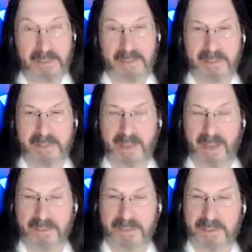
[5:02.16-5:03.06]
says in the
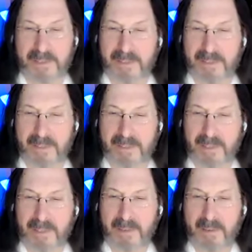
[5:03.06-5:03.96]
texts,
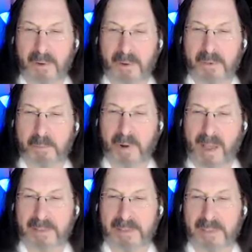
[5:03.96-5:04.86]
the one who's
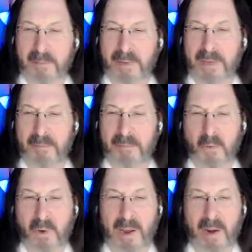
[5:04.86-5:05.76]
practicing becomes
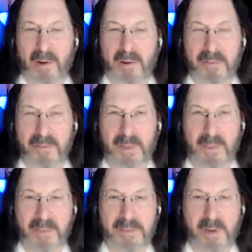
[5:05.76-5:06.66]
aware of the
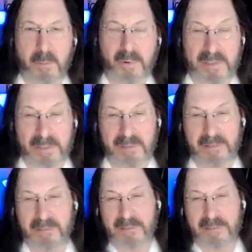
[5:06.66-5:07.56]
feelings that are present